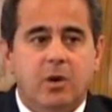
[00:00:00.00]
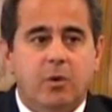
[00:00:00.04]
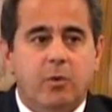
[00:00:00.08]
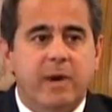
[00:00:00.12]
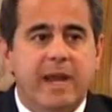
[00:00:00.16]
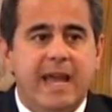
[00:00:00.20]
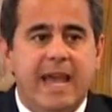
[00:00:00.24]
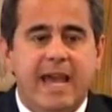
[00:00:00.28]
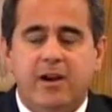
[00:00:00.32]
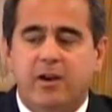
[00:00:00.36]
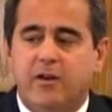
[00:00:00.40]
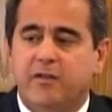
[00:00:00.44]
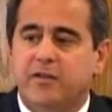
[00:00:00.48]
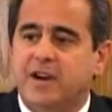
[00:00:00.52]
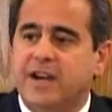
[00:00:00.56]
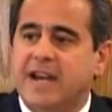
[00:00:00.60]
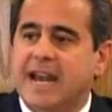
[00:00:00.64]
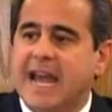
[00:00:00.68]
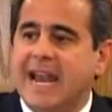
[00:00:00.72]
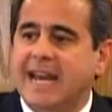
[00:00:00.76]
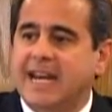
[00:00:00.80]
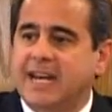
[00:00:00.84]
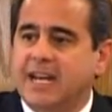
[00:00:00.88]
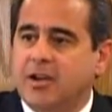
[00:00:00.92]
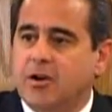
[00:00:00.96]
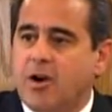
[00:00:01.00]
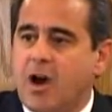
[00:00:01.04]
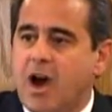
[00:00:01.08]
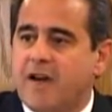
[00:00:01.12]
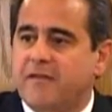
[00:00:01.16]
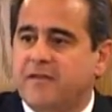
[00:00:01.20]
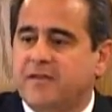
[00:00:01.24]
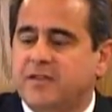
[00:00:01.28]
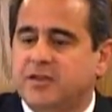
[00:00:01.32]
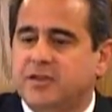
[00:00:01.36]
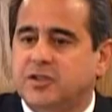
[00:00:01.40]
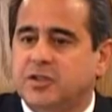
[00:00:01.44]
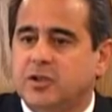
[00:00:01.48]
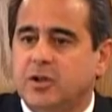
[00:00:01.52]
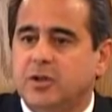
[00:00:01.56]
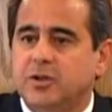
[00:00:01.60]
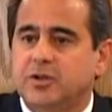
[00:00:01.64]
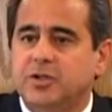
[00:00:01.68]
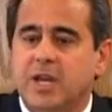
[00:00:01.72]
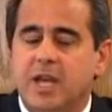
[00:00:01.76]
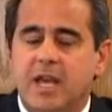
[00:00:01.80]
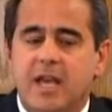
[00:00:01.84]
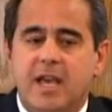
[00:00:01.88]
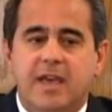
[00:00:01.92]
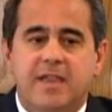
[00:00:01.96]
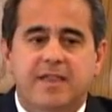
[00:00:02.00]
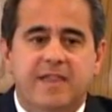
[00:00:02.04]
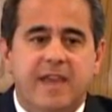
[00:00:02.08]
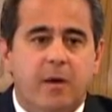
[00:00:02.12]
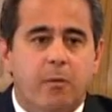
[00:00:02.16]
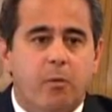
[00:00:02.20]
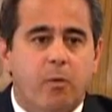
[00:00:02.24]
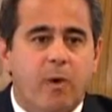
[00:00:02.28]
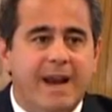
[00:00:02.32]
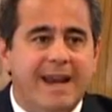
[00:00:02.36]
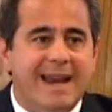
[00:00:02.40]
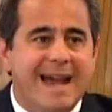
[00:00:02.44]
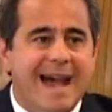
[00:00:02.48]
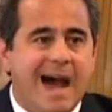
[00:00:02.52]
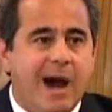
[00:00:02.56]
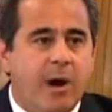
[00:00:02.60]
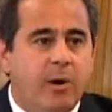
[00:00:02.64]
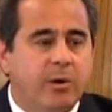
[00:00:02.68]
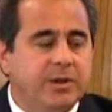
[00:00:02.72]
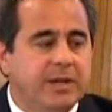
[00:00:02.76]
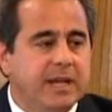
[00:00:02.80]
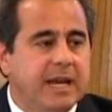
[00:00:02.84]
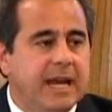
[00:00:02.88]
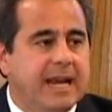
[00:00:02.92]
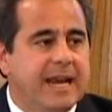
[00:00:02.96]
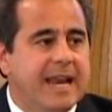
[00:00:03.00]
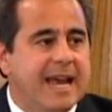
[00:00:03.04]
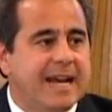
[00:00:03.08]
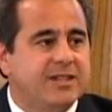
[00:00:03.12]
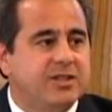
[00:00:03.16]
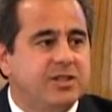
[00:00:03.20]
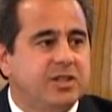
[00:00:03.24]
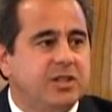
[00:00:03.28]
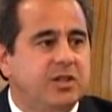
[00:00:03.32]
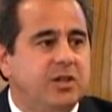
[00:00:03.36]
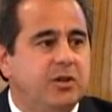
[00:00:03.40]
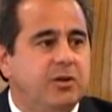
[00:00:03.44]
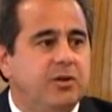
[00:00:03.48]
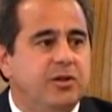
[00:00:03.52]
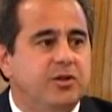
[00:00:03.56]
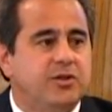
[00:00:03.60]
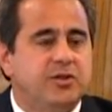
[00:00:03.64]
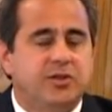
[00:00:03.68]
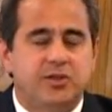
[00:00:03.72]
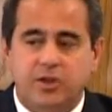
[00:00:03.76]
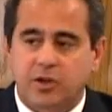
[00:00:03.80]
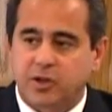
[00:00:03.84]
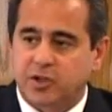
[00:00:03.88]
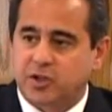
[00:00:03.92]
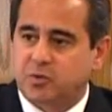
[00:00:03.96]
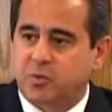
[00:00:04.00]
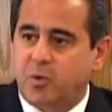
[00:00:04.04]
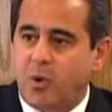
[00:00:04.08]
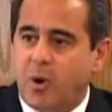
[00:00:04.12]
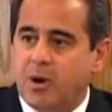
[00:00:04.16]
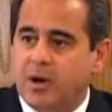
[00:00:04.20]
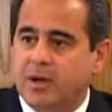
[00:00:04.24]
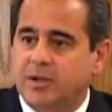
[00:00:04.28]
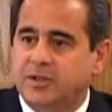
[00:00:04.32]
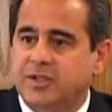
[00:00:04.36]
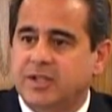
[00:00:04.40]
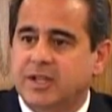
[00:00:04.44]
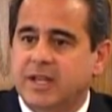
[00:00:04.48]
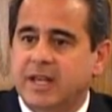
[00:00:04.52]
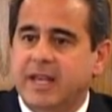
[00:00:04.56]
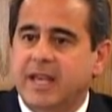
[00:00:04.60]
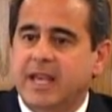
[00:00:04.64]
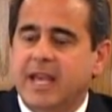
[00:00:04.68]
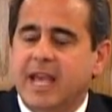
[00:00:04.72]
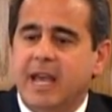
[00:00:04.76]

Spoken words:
We had over 90 officers that went out and executed search warrants